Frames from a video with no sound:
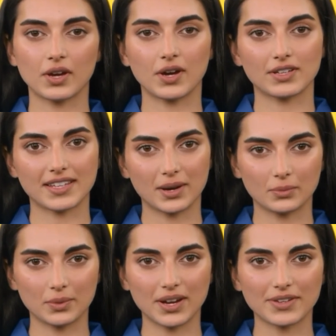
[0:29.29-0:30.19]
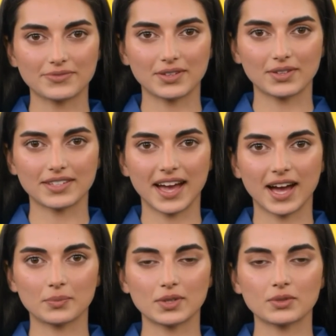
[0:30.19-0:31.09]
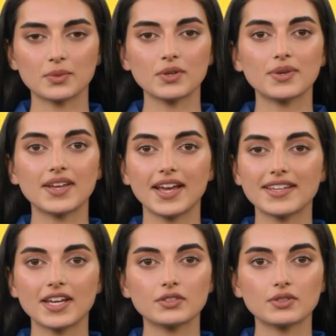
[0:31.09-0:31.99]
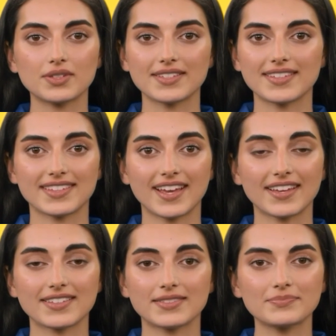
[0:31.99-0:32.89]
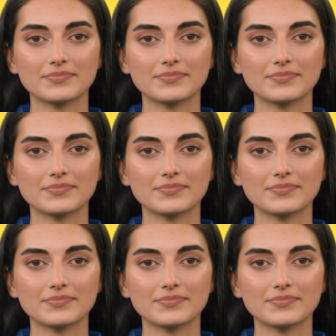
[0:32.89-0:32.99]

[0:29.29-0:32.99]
are celebrated for their timeless beauty and intricate designs.